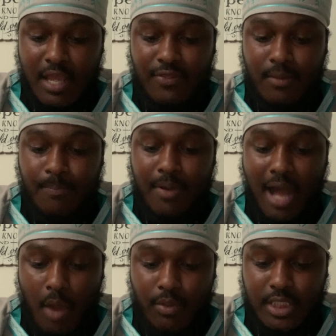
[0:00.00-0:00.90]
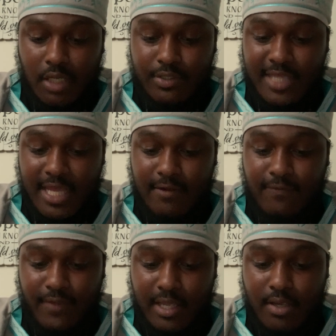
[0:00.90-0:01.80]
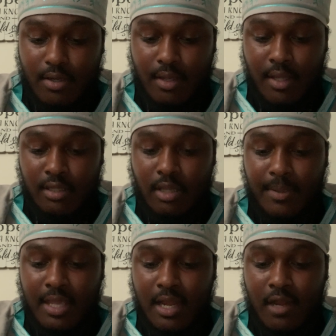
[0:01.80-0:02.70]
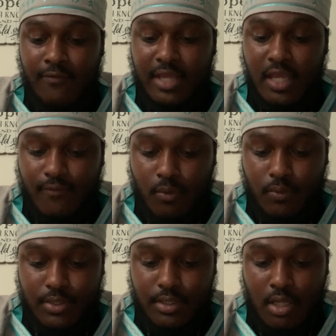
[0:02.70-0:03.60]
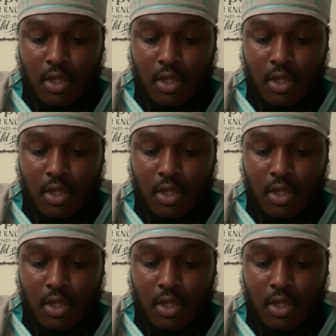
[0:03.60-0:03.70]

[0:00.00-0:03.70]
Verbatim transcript: and the power shall stand in fear, the beginning of evils.